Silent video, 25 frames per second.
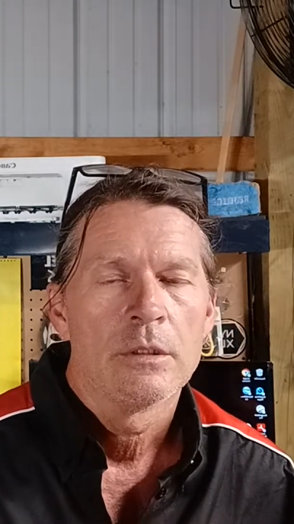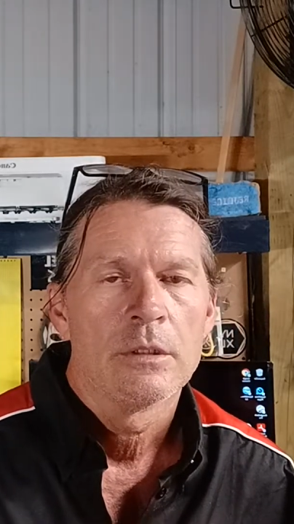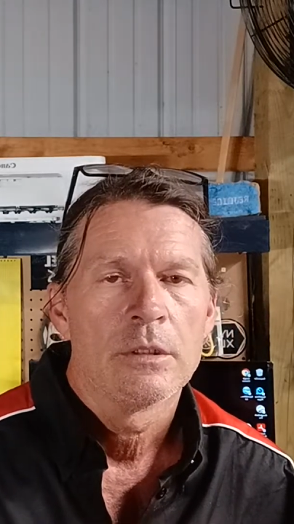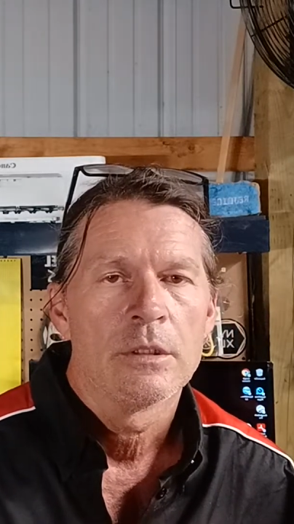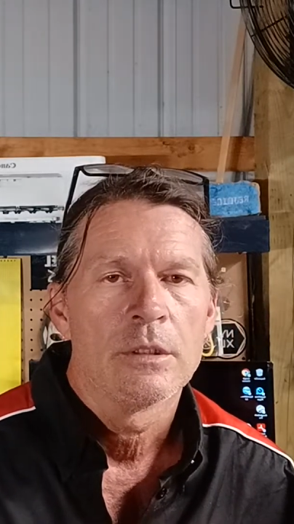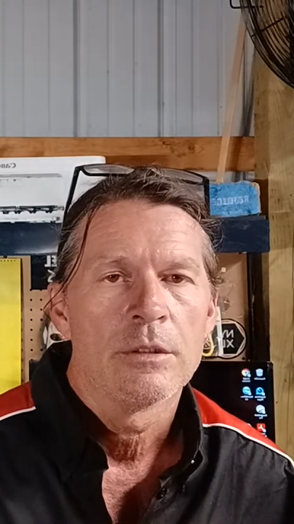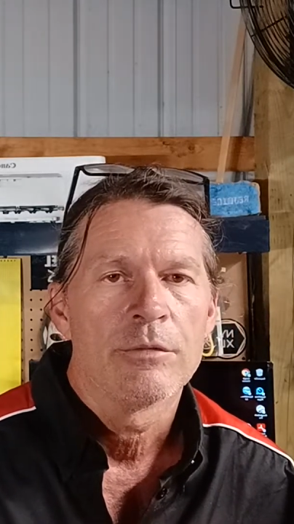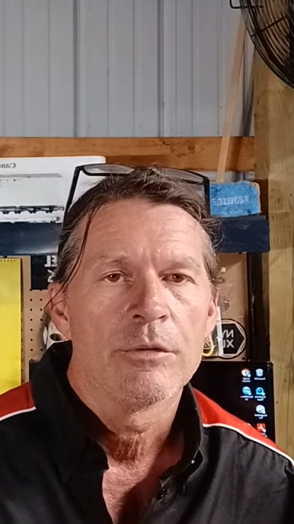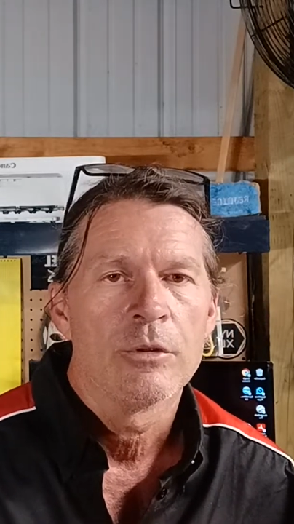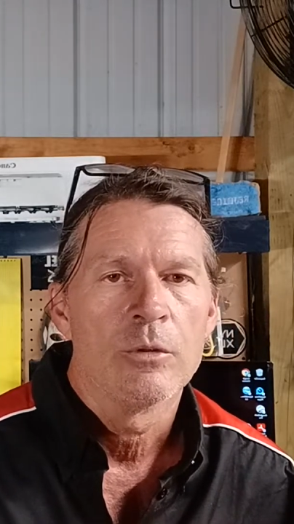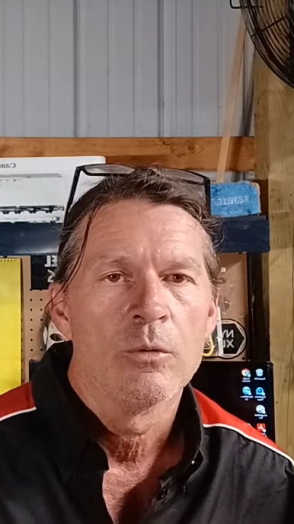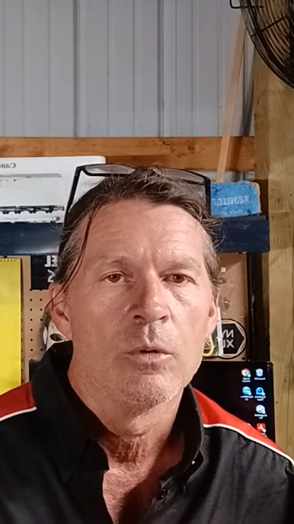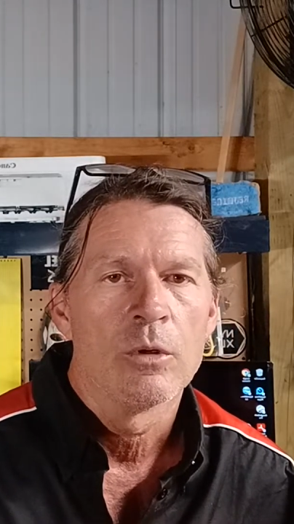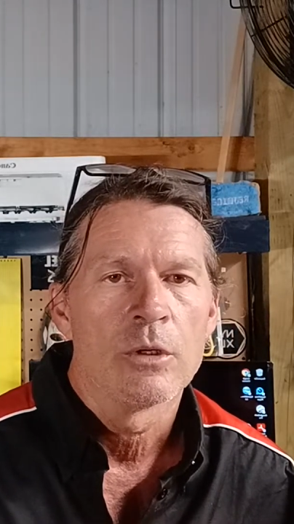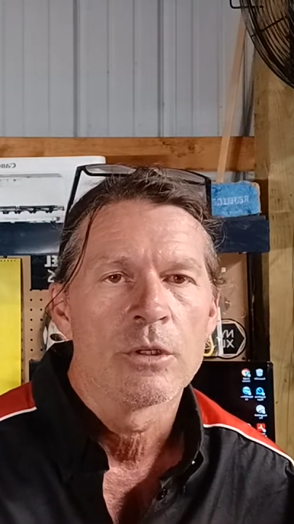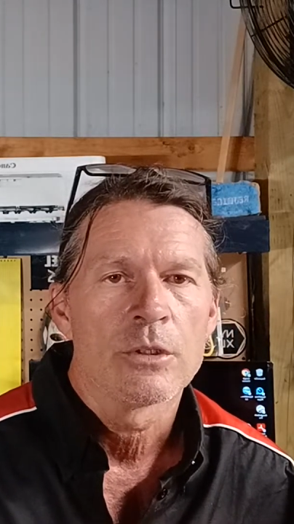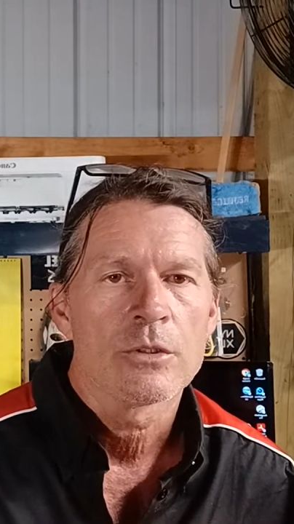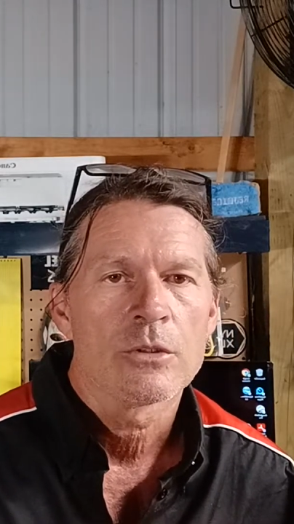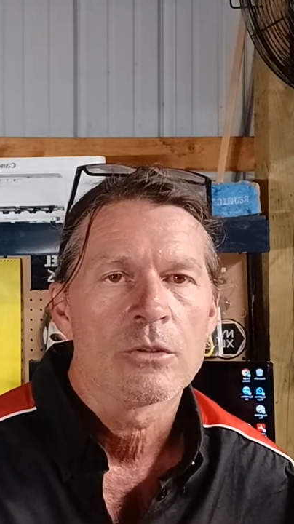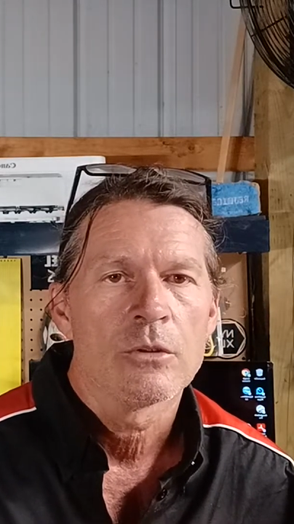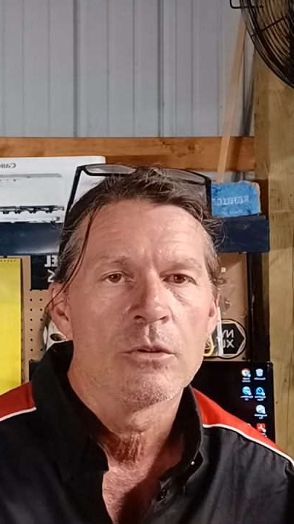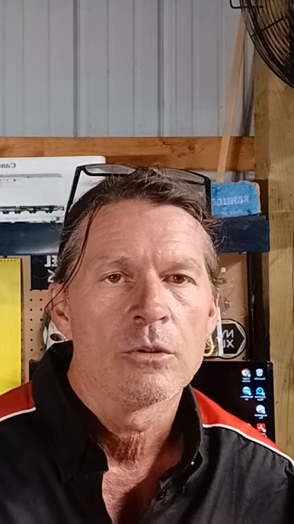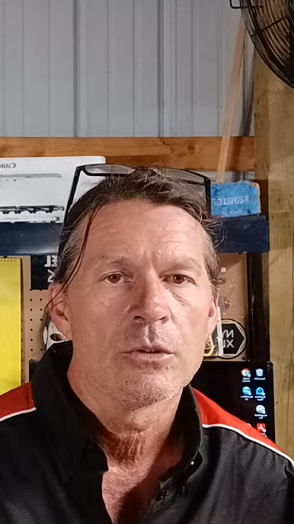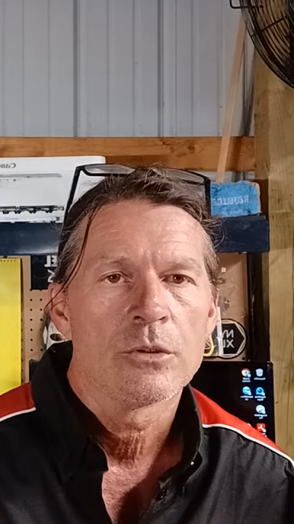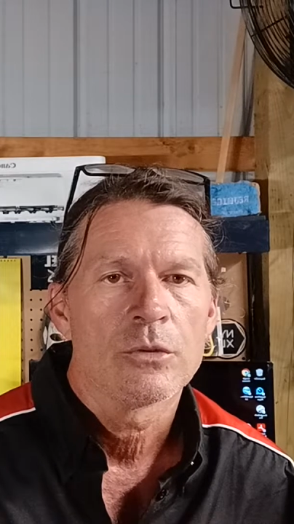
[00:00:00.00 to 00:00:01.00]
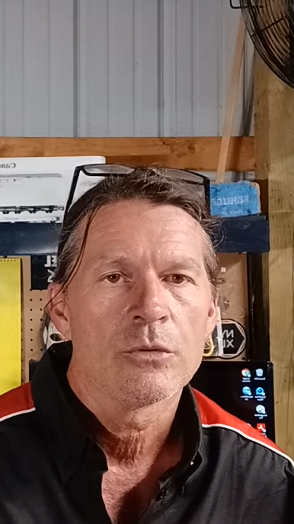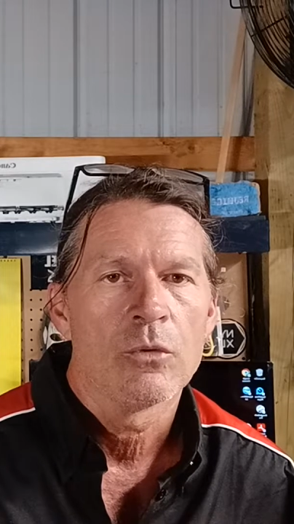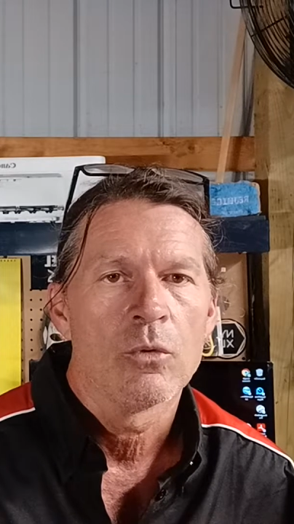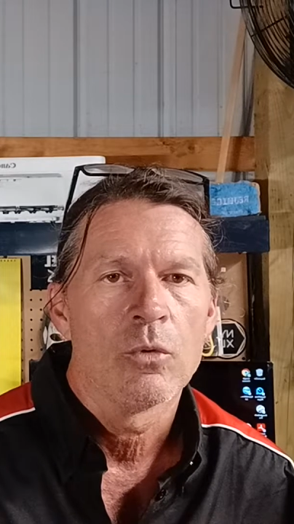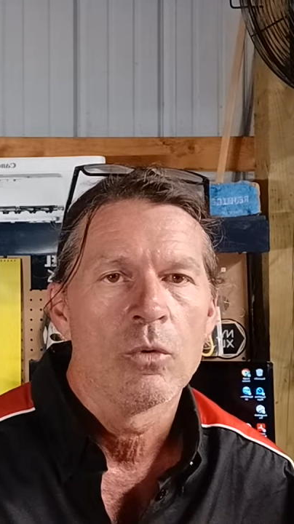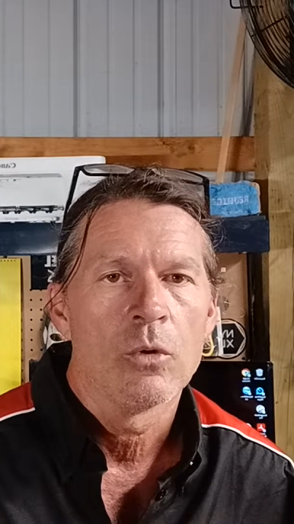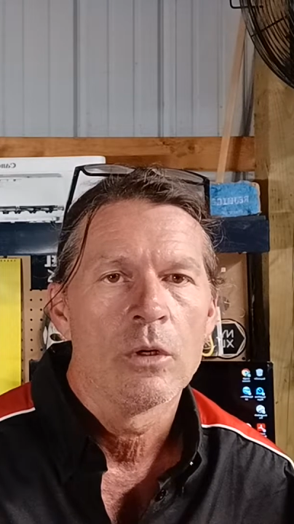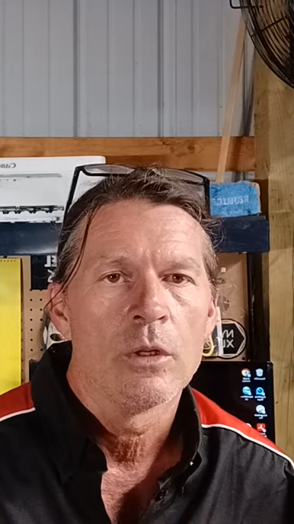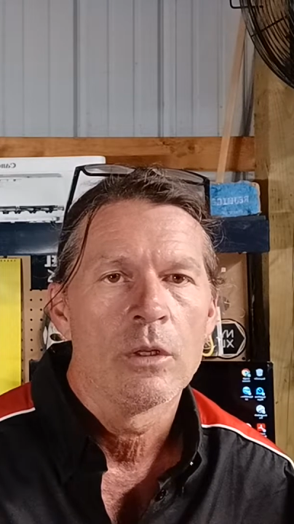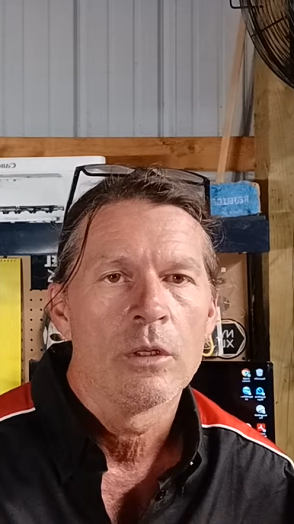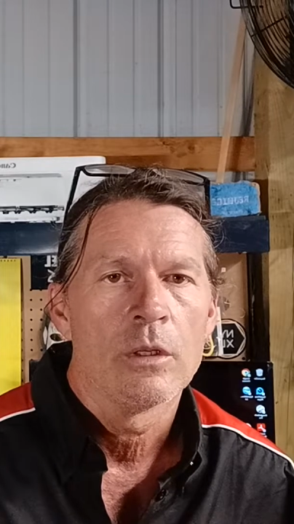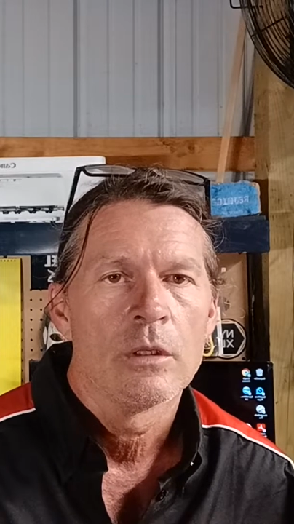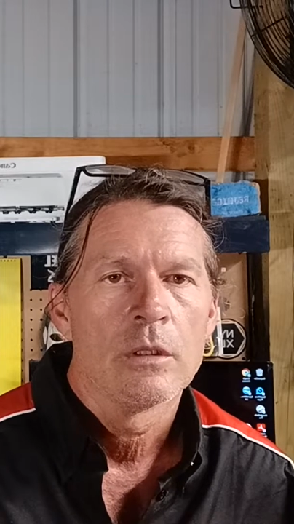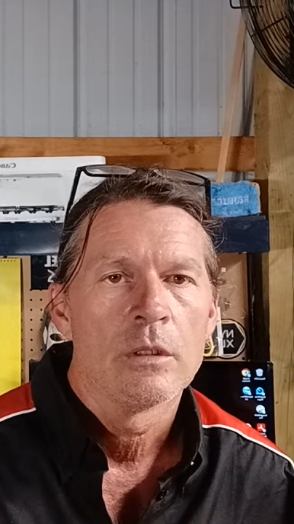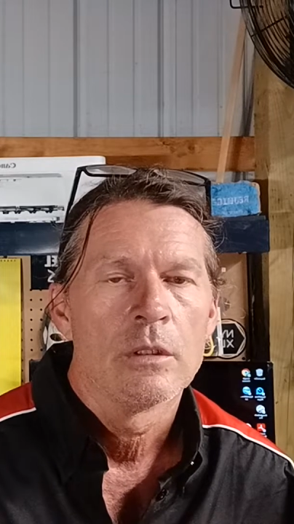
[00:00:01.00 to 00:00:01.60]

if you want to search for it.